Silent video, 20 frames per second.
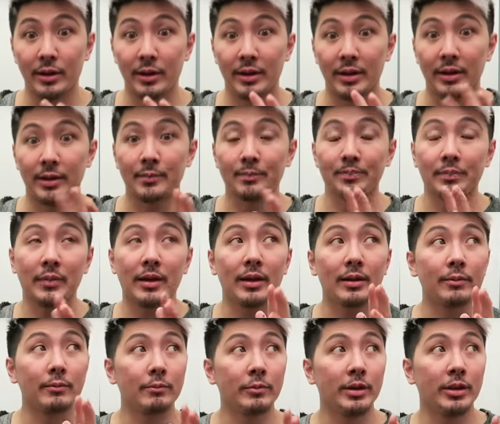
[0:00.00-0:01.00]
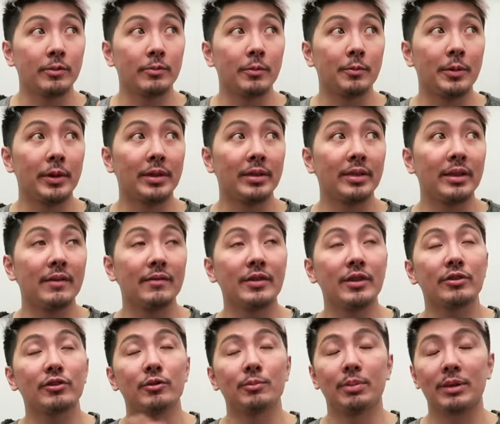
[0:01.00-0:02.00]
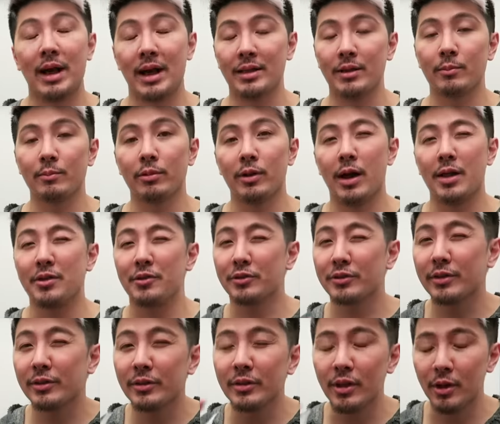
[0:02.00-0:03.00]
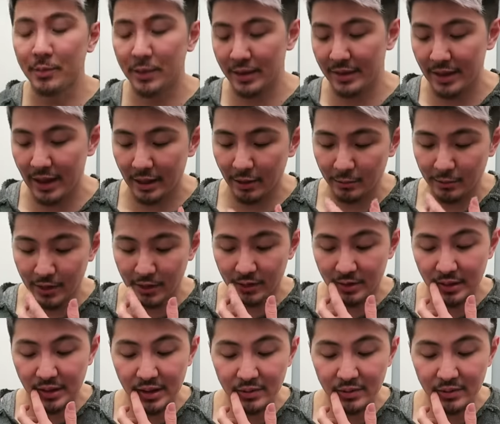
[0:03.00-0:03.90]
The you know when we lift it to platinum blonde, there's still a little bit yellow there.